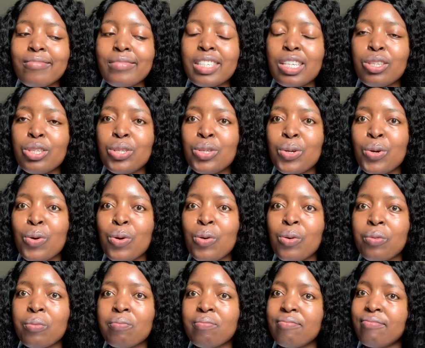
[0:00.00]

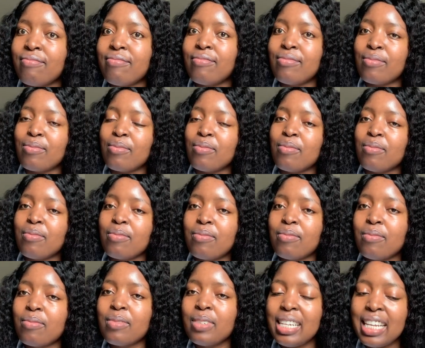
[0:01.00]
So
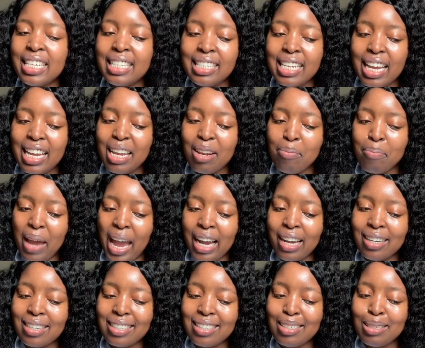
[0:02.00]
let's take it
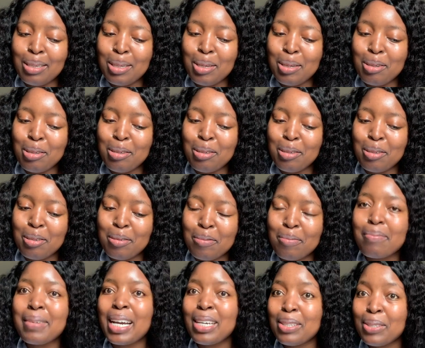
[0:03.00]
back to
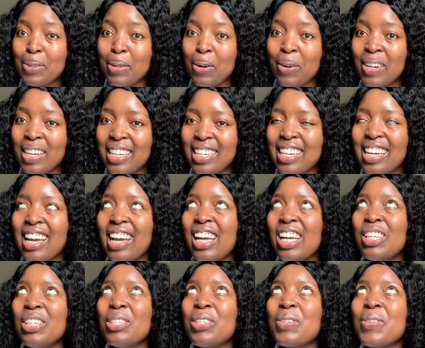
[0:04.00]
my story.
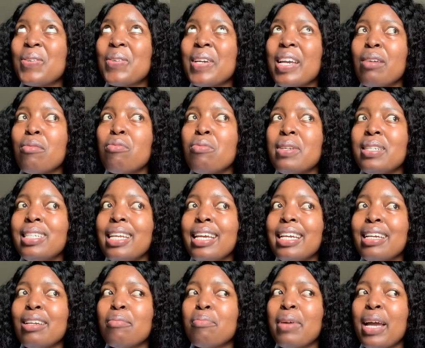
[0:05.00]
So if we
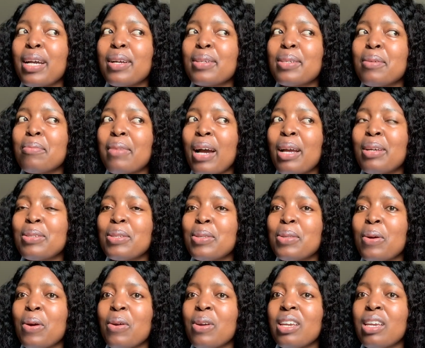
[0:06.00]
take it back to my
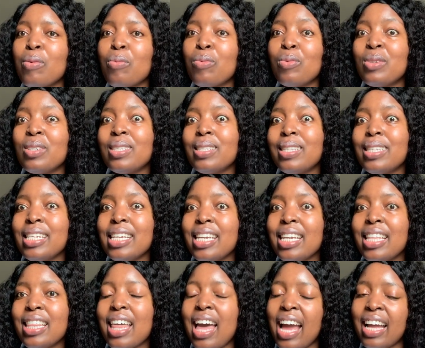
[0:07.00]
story, we'd
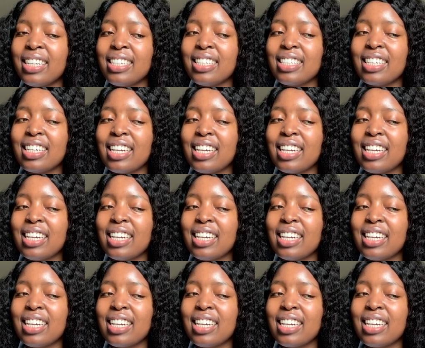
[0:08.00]
see that